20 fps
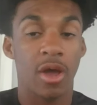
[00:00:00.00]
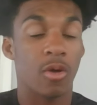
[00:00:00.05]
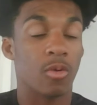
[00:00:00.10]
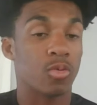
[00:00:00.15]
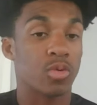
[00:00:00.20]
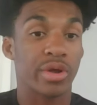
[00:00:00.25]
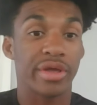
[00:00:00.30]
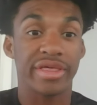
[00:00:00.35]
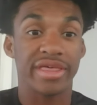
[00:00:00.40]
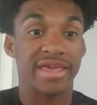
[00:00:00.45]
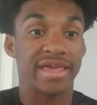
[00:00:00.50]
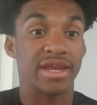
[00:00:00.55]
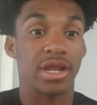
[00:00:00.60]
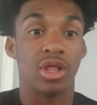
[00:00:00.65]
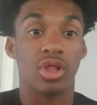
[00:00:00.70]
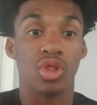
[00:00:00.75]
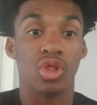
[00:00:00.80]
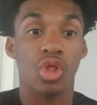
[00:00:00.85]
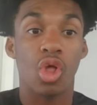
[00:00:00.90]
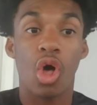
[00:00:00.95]
really in a
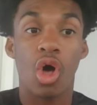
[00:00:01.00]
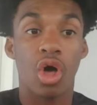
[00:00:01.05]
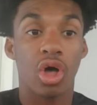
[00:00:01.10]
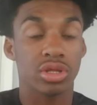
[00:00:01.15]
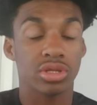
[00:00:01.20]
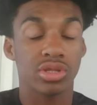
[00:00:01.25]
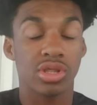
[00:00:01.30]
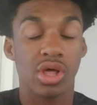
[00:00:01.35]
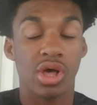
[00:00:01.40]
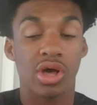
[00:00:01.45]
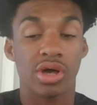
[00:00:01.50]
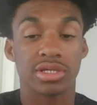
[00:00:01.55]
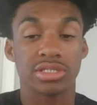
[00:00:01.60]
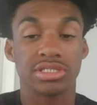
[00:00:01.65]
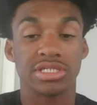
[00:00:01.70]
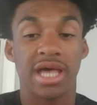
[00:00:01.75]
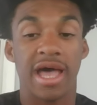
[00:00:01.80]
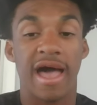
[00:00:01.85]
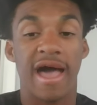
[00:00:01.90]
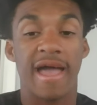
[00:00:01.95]
long, long
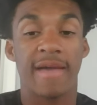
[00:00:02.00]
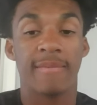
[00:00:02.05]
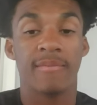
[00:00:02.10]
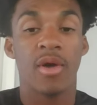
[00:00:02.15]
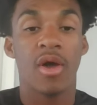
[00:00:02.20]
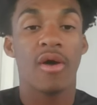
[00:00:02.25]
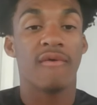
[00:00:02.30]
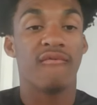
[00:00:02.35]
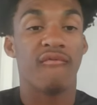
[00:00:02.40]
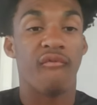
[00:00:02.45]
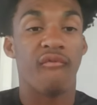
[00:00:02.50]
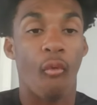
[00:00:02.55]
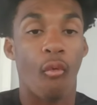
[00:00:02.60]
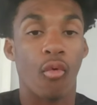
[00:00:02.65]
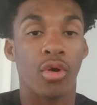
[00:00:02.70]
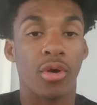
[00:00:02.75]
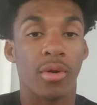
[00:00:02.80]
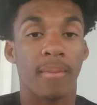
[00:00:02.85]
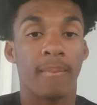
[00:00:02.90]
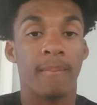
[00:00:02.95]
time
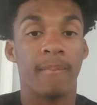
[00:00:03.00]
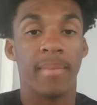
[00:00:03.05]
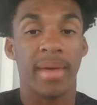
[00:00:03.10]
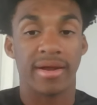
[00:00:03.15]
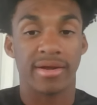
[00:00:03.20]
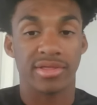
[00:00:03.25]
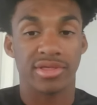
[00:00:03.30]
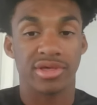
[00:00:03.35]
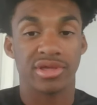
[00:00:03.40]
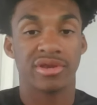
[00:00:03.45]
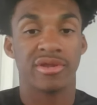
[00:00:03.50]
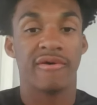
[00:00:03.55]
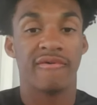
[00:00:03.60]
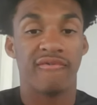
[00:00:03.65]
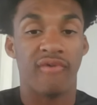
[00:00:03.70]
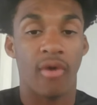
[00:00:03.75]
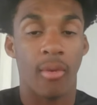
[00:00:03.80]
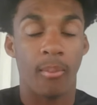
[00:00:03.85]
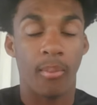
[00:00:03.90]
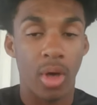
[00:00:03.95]
for Maryland
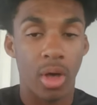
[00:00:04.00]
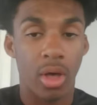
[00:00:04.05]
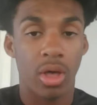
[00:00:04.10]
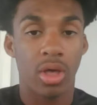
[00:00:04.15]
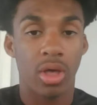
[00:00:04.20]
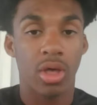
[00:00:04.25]
football.